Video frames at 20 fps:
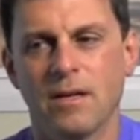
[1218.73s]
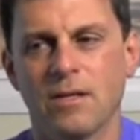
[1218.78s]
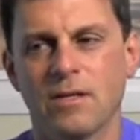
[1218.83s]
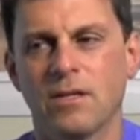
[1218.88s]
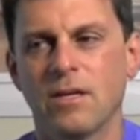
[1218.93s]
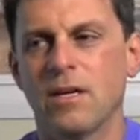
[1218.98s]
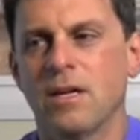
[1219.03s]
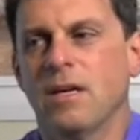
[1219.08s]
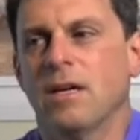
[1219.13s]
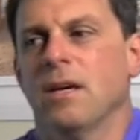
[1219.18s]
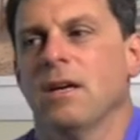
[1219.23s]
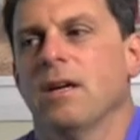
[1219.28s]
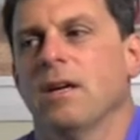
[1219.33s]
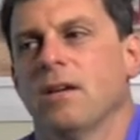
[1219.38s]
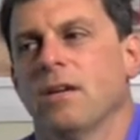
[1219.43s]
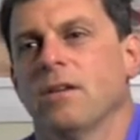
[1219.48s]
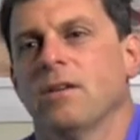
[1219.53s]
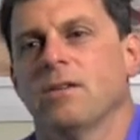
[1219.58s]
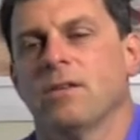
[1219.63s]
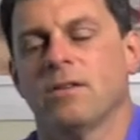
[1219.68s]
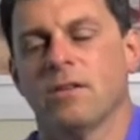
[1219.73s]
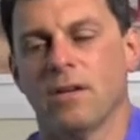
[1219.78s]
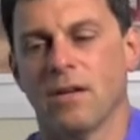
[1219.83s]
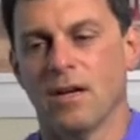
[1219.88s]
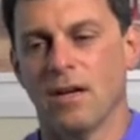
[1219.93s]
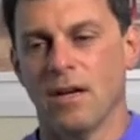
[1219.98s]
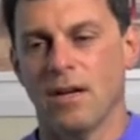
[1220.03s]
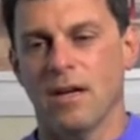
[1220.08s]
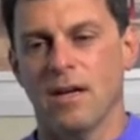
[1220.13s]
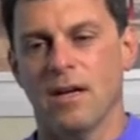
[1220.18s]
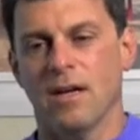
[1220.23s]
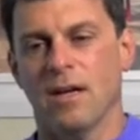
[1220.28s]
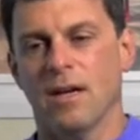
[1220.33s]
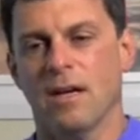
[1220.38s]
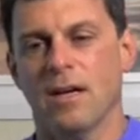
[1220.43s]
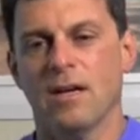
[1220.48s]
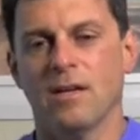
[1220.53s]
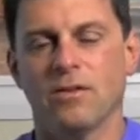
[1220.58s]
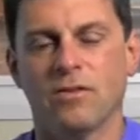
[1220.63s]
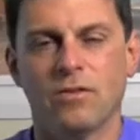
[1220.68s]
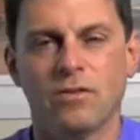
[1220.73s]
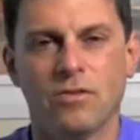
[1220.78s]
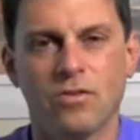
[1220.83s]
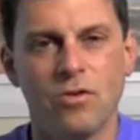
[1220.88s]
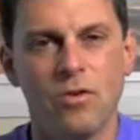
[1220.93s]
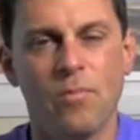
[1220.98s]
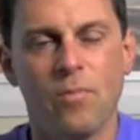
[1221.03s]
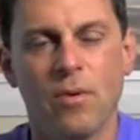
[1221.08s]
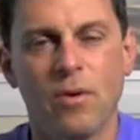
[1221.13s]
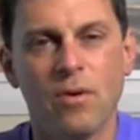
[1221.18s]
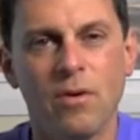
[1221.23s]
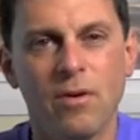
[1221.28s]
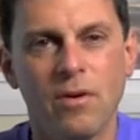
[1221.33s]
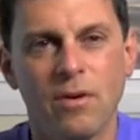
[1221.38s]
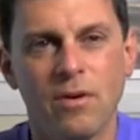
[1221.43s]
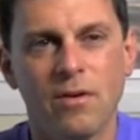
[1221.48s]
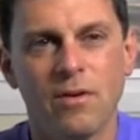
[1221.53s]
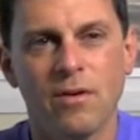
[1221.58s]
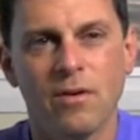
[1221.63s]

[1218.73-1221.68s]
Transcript: She is in super,